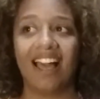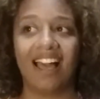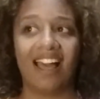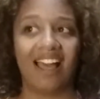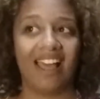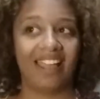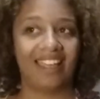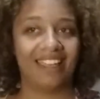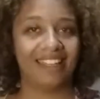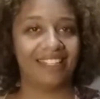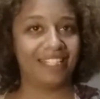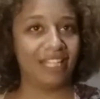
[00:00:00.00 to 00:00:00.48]

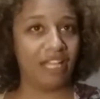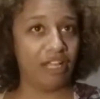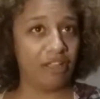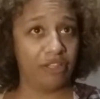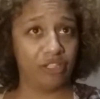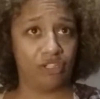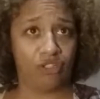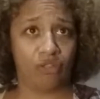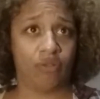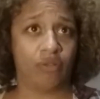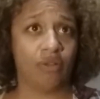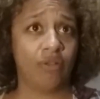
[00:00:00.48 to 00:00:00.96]
I could tell
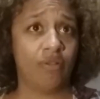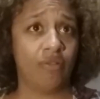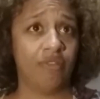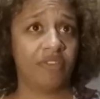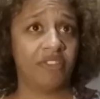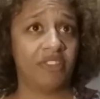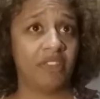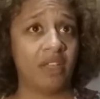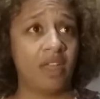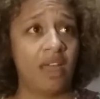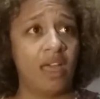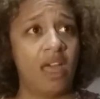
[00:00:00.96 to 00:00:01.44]
the
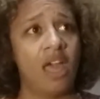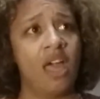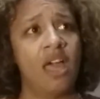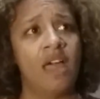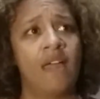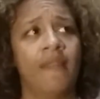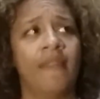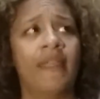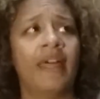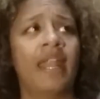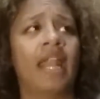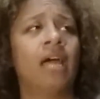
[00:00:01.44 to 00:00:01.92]
truth.
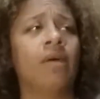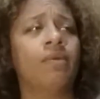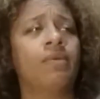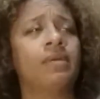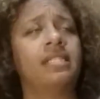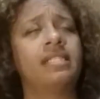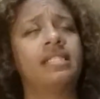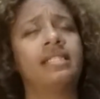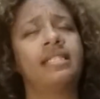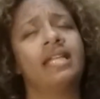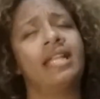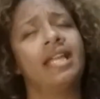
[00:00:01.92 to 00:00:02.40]
That I
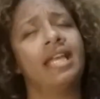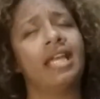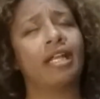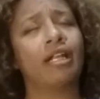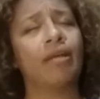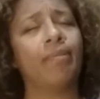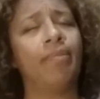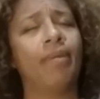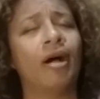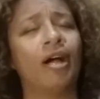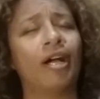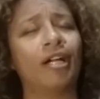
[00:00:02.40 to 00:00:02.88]
was sitting in
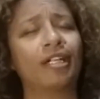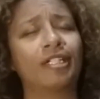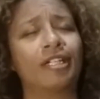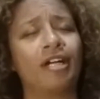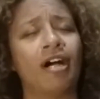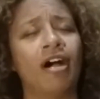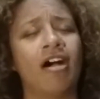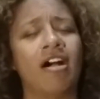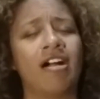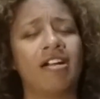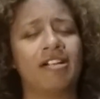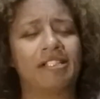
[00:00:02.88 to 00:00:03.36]
a parked
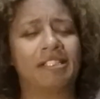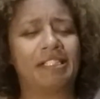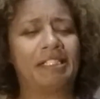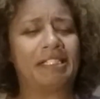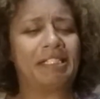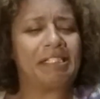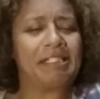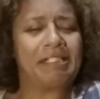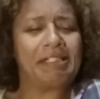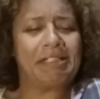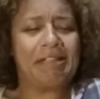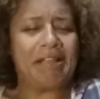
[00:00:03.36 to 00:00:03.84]
car
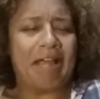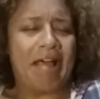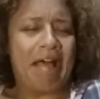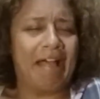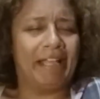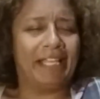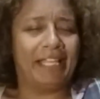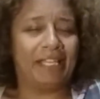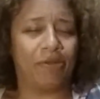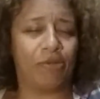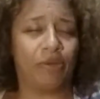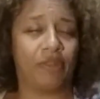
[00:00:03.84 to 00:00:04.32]

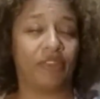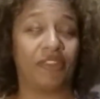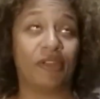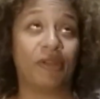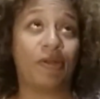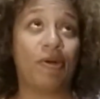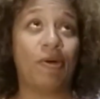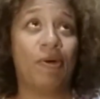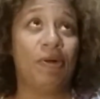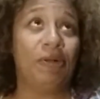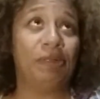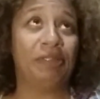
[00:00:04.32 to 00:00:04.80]
snogging with the
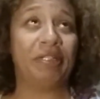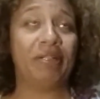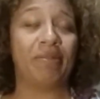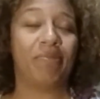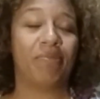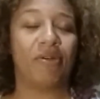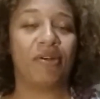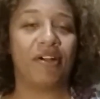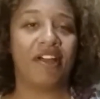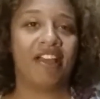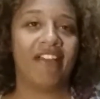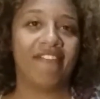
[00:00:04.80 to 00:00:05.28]
golden
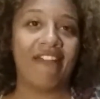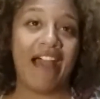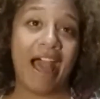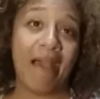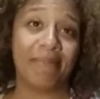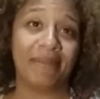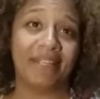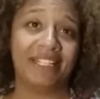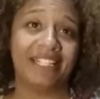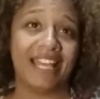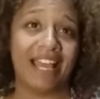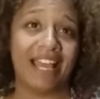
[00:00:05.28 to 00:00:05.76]
boy of Happy